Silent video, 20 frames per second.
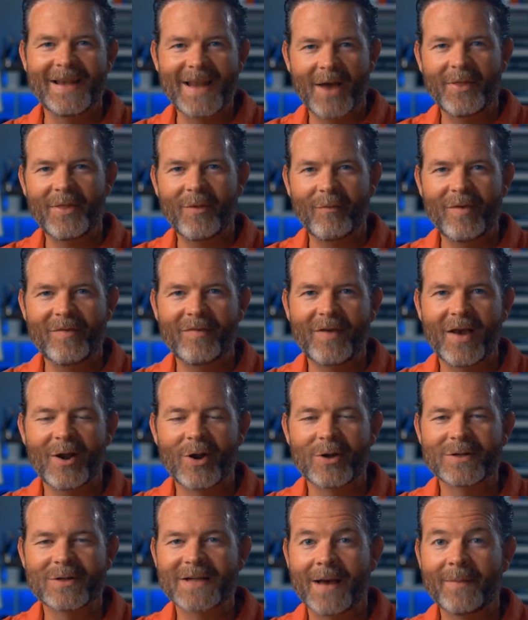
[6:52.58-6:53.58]
Now that we've got
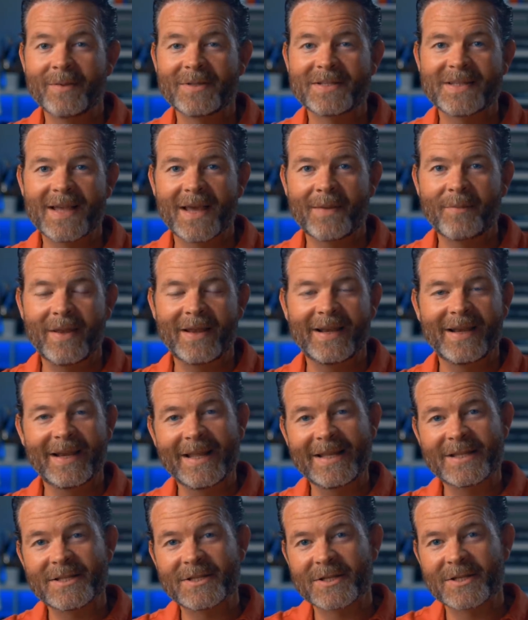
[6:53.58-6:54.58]
our diamond segmented
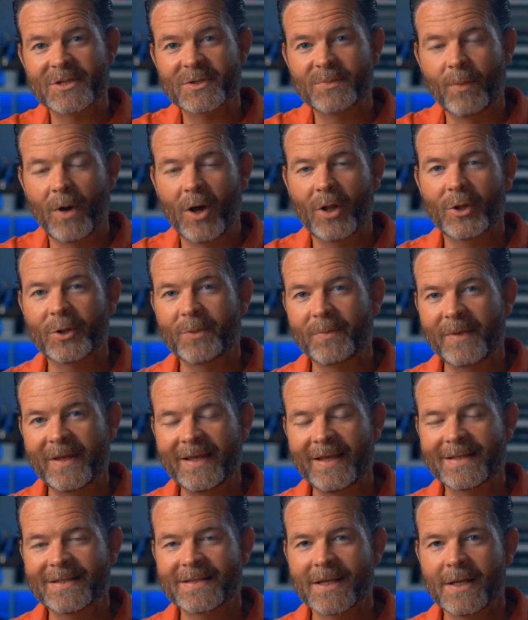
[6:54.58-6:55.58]
into smaller
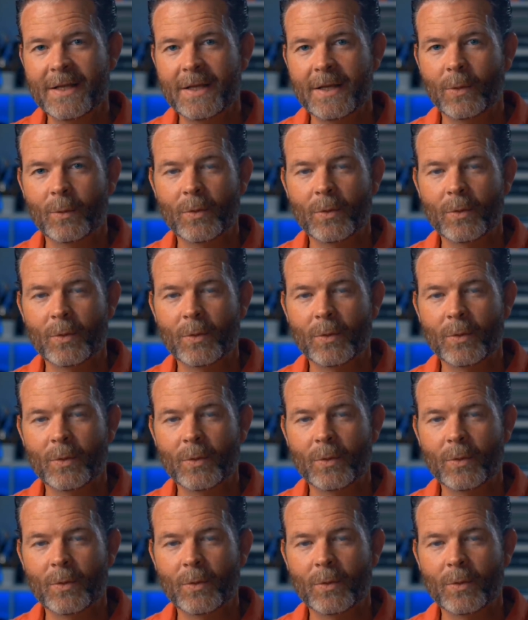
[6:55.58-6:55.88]
bits,